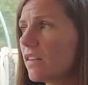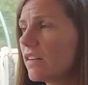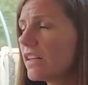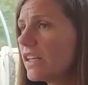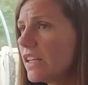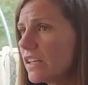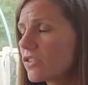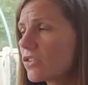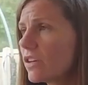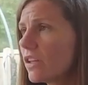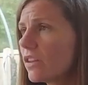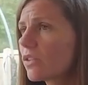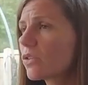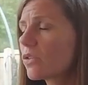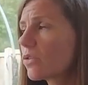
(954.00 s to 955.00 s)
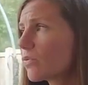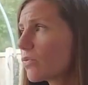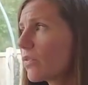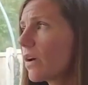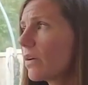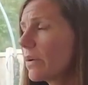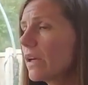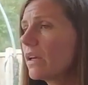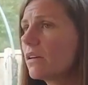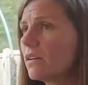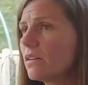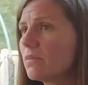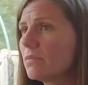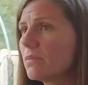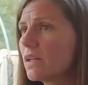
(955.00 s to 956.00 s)
It's literally
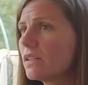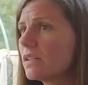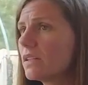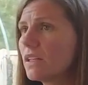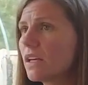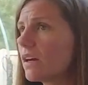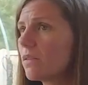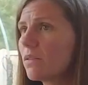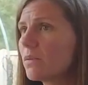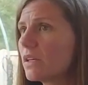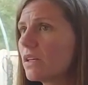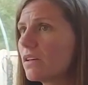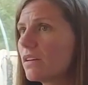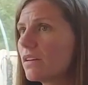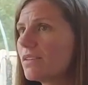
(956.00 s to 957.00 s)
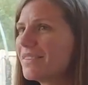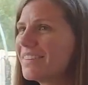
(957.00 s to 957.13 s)
throwing money out the window.